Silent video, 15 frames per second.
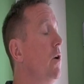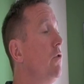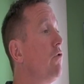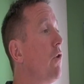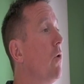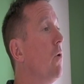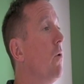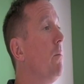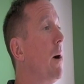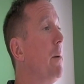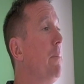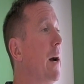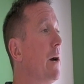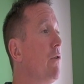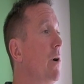So my
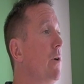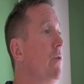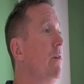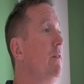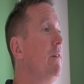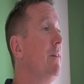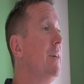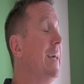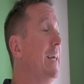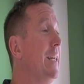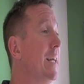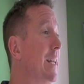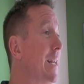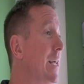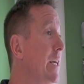background is in
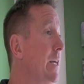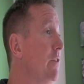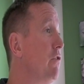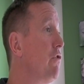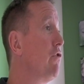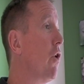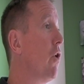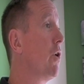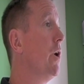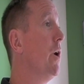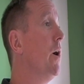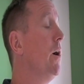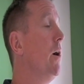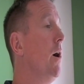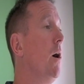elite
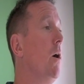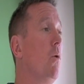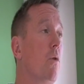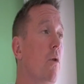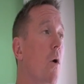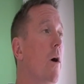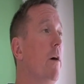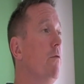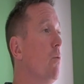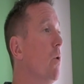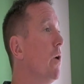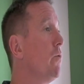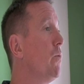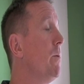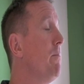soccer, although I've
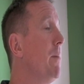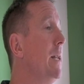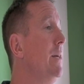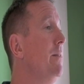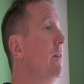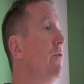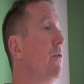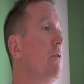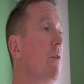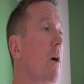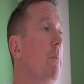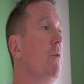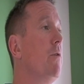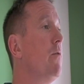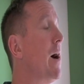worked with many different
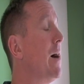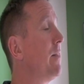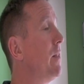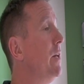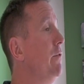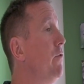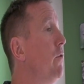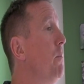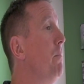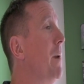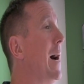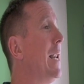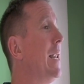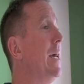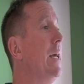types of athletes, from
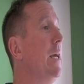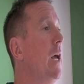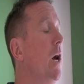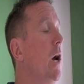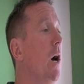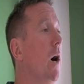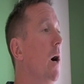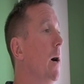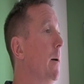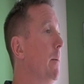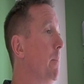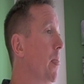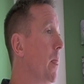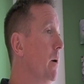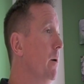ballet,
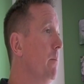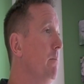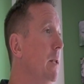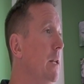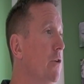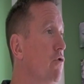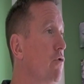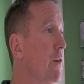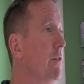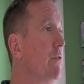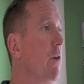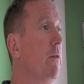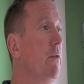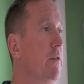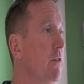military
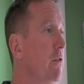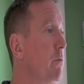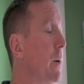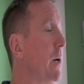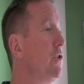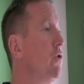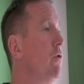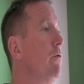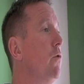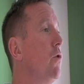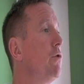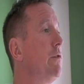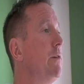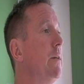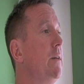services, special
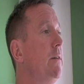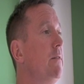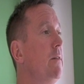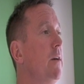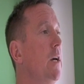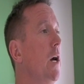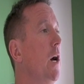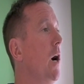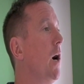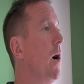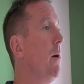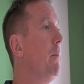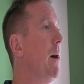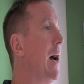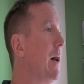forces,
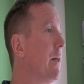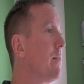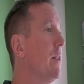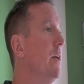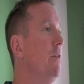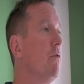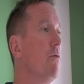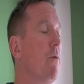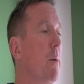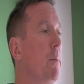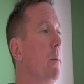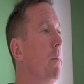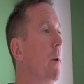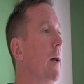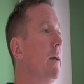athletes,
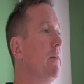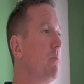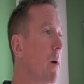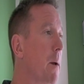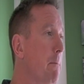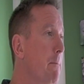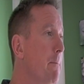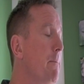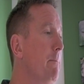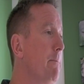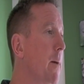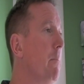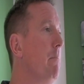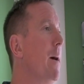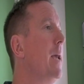rugby players.
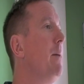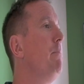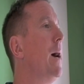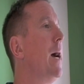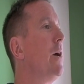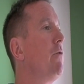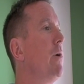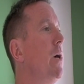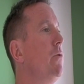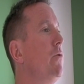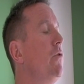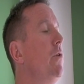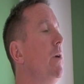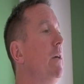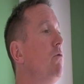My main
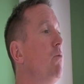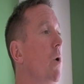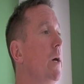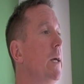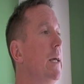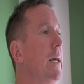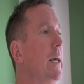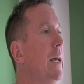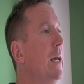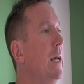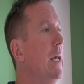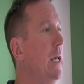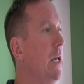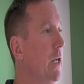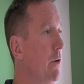background is working
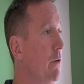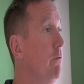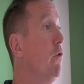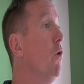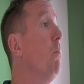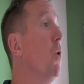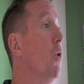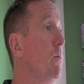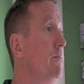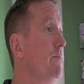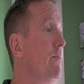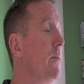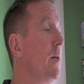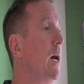in football.